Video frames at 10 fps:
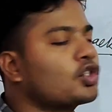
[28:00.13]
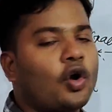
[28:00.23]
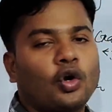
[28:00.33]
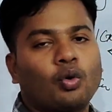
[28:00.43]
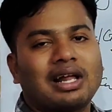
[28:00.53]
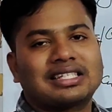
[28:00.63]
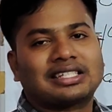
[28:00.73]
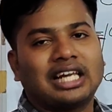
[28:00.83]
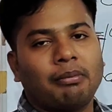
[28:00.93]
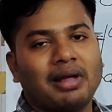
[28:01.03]
is called known
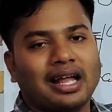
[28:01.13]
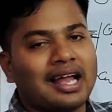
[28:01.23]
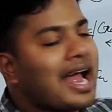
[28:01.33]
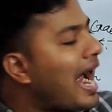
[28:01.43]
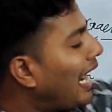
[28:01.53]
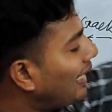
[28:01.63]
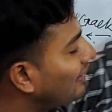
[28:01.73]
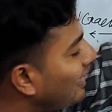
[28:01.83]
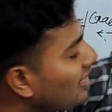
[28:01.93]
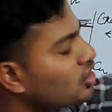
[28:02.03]
as creaming,
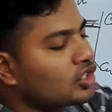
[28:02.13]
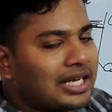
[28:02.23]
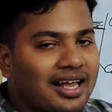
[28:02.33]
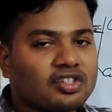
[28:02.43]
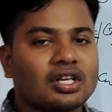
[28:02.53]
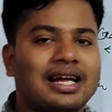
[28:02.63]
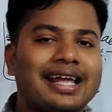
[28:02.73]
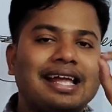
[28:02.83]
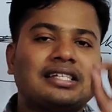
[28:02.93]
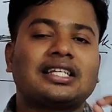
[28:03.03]
and that stage
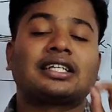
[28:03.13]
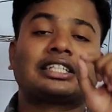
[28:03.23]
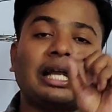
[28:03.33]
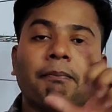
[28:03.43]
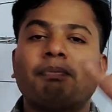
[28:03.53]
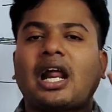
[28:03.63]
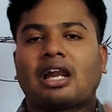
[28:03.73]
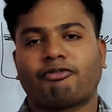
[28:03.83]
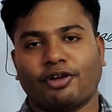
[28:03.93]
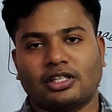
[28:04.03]
is a
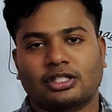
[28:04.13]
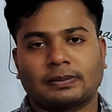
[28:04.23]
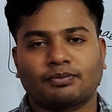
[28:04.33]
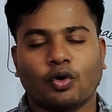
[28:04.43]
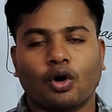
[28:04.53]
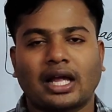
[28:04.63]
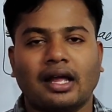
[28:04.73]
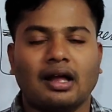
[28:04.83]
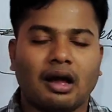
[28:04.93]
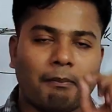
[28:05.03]
temporary phase.
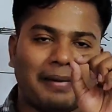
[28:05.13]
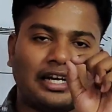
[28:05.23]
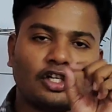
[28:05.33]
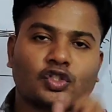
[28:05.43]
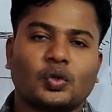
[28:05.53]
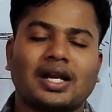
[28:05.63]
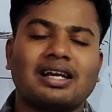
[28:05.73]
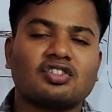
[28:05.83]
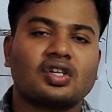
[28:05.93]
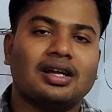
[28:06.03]
Okay, mind the
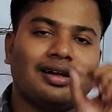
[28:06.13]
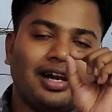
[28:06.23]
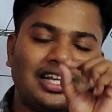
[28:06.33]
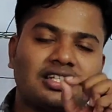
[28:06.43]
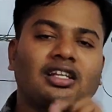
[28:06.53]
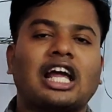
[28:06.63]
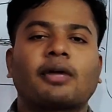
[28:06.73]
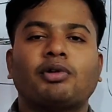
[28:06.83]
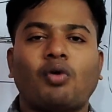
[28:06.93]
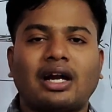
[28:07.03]
students, listen
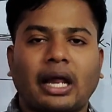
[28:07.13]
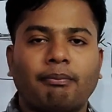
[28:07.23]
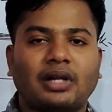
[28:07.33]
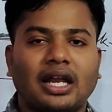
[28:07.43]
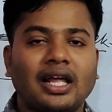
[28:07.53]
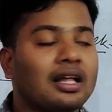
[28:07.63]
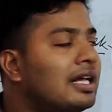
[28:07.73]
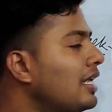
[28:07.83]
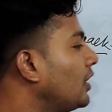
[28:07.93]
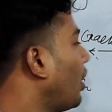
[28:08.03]
carefully what I am
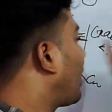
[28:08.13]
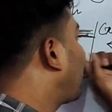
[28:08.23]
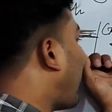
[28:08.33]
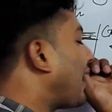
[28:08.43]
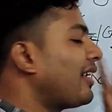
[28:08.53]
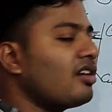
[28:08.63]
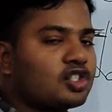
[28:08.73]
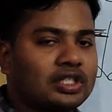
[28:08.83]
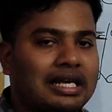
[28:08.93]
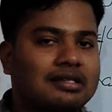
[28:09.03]
telling. The
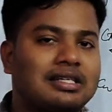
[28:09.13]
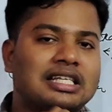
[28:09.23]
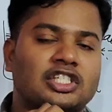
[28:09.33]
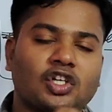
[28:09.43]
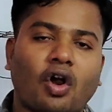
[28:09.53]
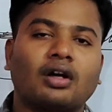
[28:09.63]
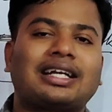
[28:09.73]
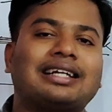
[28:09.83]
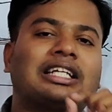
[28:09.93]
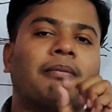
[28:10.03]
cracking stage is
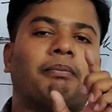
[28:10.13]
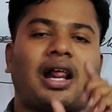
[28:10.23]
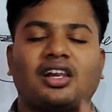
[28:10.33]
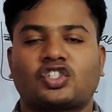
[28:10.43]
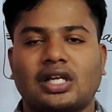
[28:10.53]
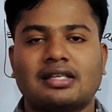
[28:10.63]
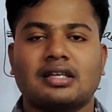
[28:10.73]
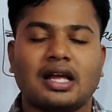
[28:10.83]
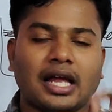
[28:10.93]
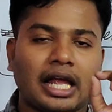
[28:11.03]
not a temporary
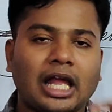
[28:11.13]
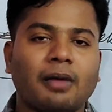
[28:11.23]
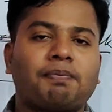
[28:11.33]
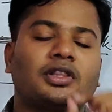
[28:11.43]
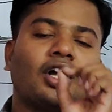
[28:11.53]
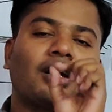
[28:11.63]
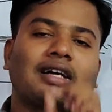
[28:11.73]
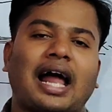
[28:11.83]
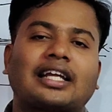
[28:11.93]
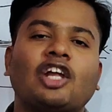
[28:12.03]
stage. If the
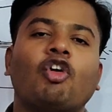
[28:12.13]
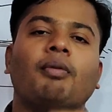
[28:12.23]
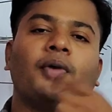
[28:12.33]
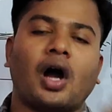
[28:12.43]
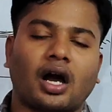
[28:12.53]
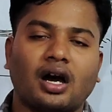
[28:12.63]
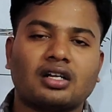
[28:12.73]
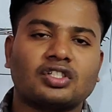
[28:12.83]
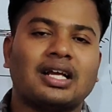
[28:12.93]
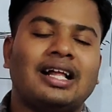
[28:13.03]
cracking will be
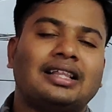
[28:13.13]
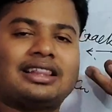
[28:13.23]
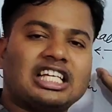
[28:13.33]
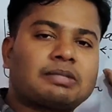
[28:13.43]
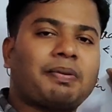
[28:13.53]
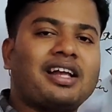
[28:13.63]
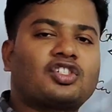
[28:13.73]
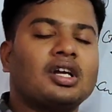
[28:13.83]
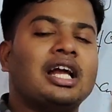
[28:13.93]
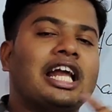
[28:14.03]
occurs in this
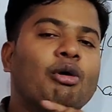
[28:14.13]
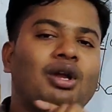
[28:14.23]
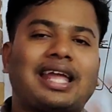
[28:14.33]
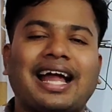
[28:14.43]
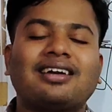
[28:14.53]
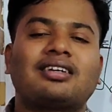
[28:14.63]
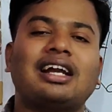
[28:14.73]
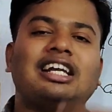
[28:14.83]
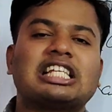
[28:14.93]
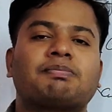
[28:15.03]
phase, you can't
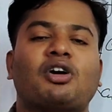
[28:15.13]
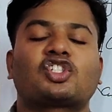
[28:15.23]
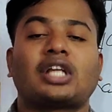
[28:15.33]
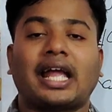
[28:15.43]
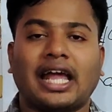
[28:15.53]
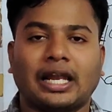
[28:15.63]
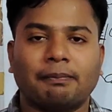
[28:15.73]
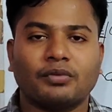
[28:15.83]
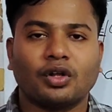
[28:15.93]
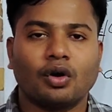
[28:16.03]
redisperse
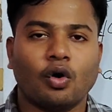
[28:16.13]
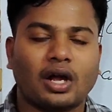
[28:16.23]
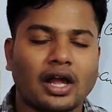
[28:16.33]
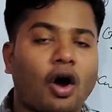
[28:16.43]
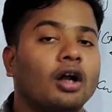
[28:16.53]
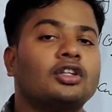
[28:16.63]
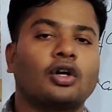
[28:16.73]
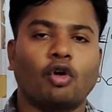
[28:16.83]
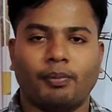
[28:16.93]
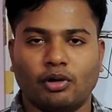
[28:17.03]
again. Okay, all
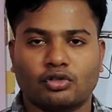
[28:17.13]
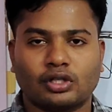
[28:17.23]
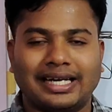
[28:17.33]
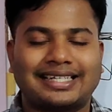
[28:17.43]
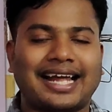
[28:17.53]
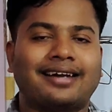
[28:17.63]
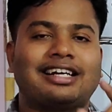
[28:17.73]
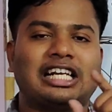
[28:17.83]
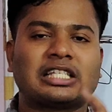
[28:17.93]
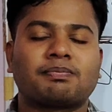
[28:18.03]
the globules. It
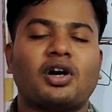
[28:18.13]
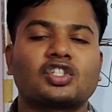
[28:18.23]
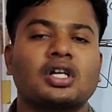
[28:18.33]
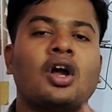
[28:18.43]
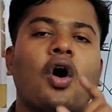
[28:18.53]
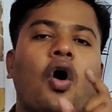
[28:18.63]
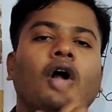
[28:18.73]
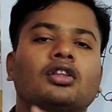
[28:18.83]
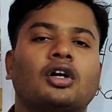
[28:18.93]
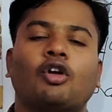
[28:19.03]
can redisperse
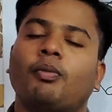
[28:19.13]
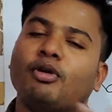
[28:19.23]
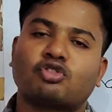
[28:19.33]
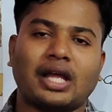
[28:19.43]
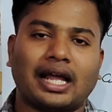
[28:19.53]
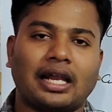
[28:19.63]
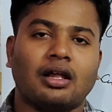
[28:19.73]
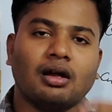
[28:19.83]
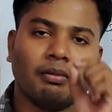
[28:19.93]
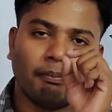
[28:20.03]
all the globules
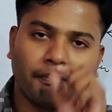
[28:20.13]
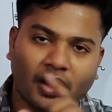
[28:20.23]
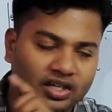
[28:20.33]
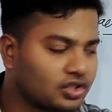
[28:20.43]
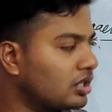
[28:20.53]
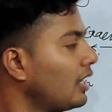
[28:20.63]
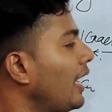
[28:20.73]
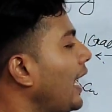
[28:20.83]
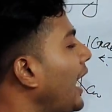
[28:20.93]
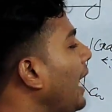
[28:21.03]
again. But
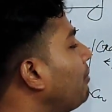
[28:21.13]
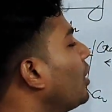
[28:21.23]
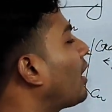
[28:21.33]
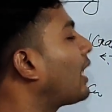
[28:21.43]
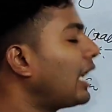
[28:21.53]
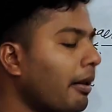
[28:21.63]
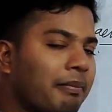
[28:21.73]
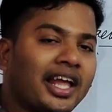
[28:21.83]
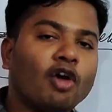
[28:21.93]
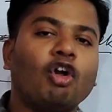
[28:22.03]
if the
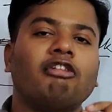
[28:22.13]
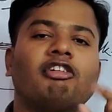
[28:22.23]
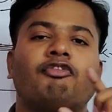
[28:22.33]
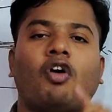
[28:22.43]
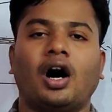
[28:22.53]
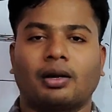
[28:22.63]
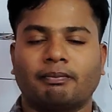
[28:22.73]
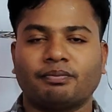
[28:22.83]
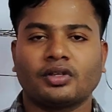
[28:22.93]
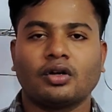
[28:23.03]
creaming will be
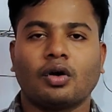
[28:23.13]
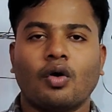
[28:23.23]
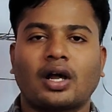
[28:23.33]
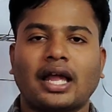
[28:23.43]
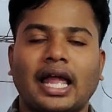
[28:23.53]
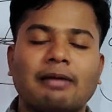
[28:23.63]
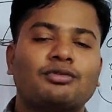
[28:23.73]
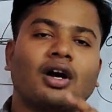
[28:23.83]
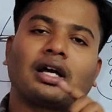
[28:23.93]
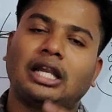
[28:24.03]
formed, okay,
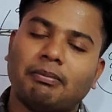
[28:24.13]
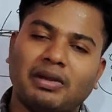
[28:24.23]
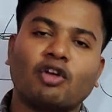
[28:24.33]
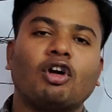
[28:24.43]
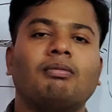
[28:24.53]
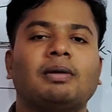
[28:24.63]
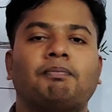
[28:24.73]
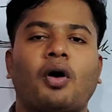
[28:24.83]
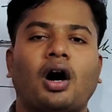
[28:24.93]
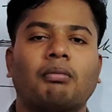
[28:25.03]
if the creaming will
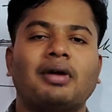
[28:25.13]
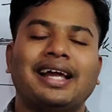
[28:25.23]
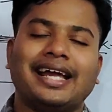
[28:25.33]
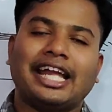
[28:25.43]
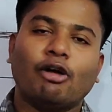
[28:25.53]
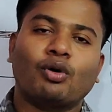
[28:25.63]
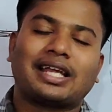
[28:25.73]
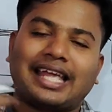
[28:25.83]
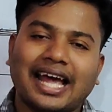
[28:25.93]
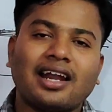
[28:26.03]
be formed,
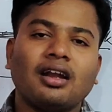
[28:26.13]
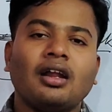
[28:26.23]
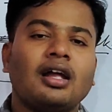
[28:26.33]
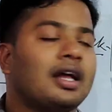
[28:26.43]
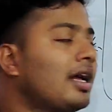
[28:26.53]
you can